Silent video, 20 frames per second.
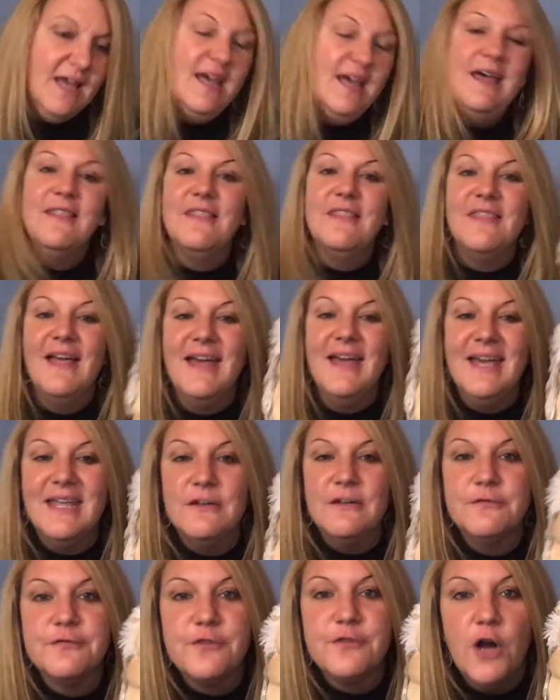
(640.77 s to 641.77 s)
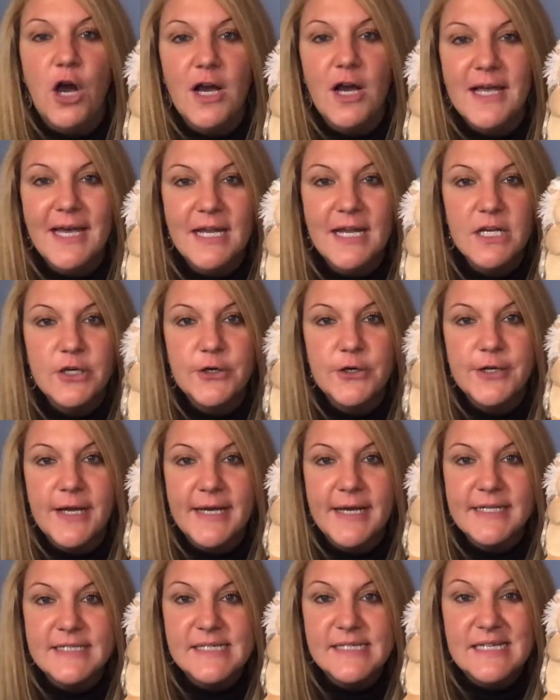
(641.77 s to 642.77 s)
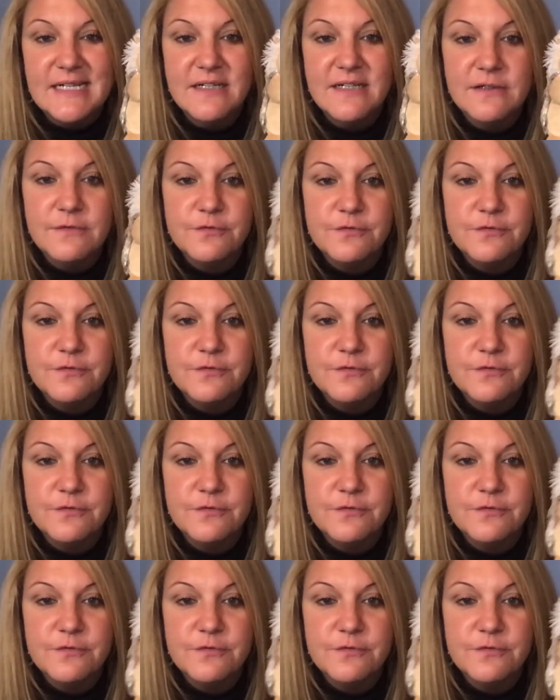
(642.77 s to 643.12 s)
Then Frog had a good idea.